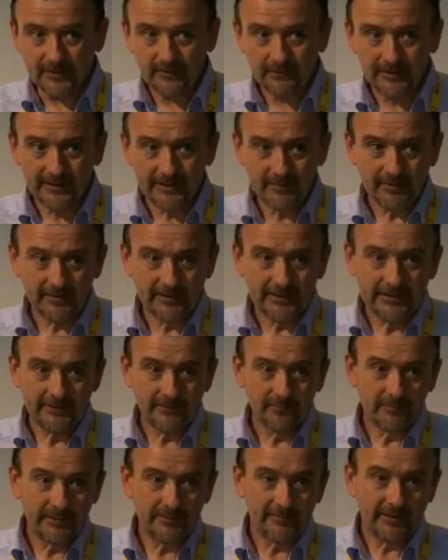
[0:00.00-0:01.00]
Really
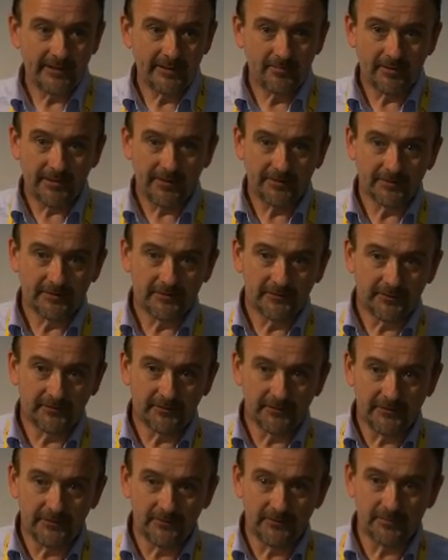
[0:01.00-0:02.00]
believe and be very positive.
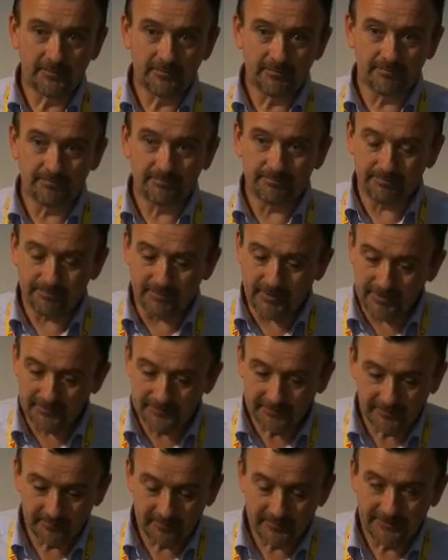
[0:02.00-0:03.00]
There's a huge
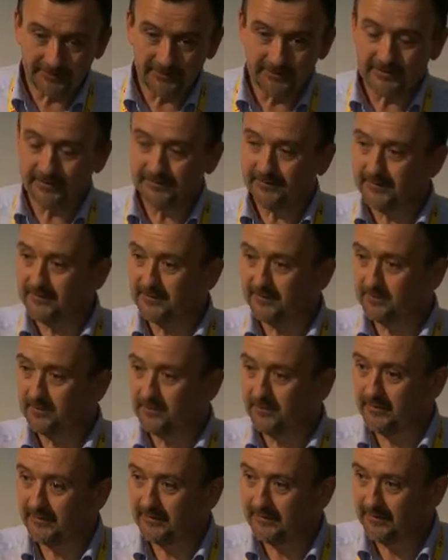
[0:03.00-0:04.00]
positive message. I said this
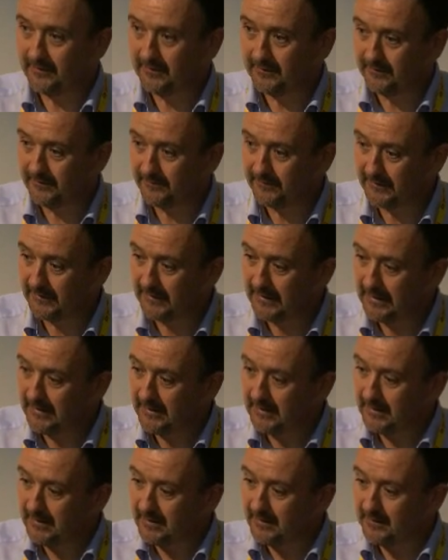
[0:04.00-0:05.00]
morning down in the Phil,
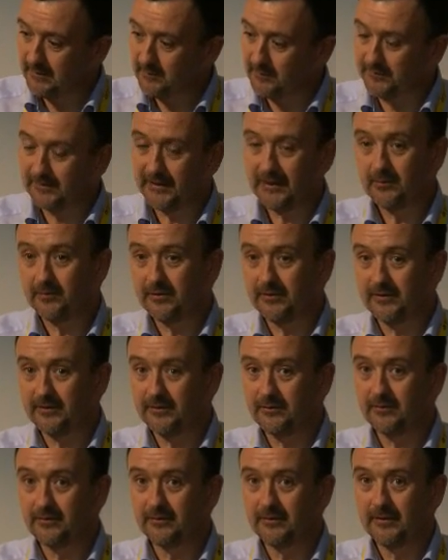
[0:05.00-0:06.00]
and I was there with
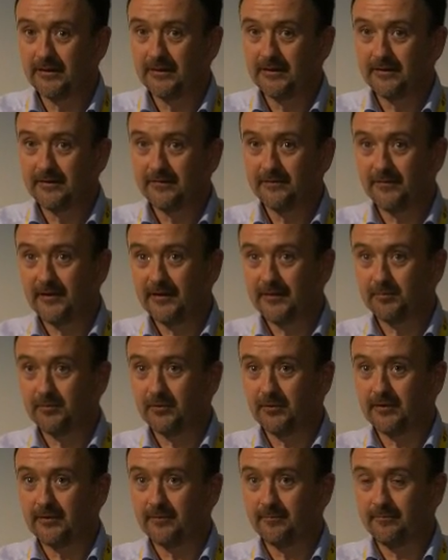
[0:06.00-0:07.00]
Google,
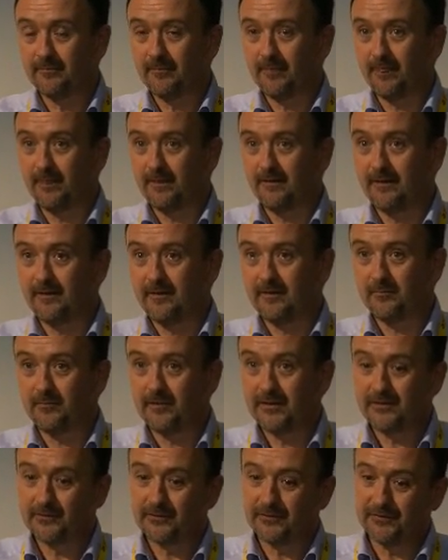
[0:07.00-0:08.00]
Facebook,
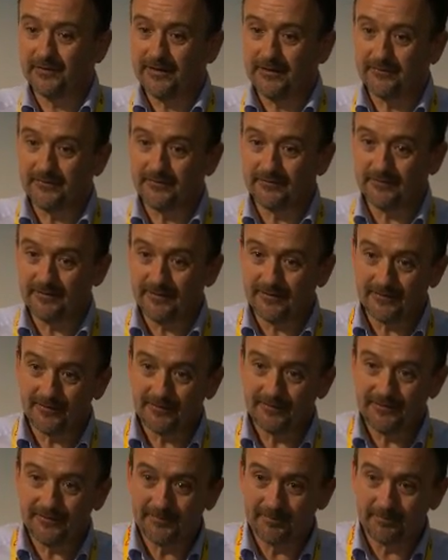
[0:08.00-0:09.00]
Microsoft, and
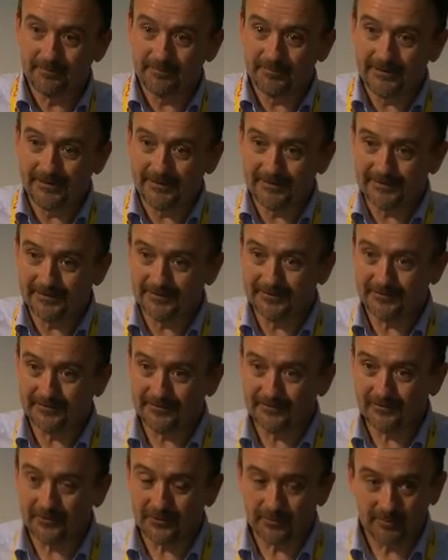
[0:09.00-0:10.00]
all these big
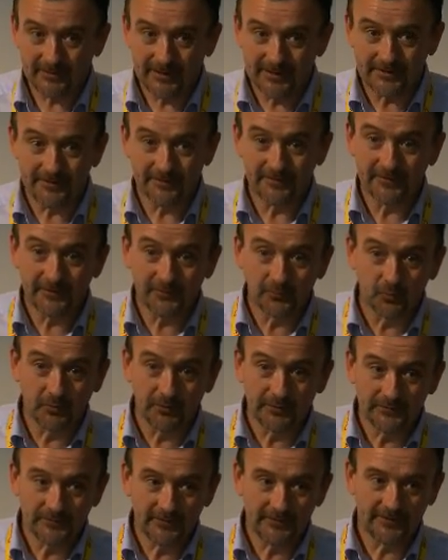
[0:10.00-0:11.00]
corporations, and it's
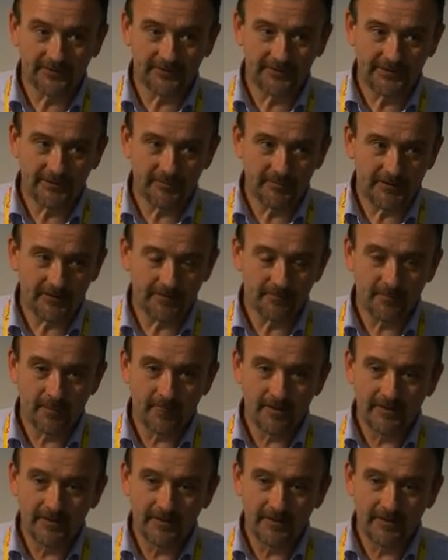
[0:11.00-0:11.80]
wonderful to see them here.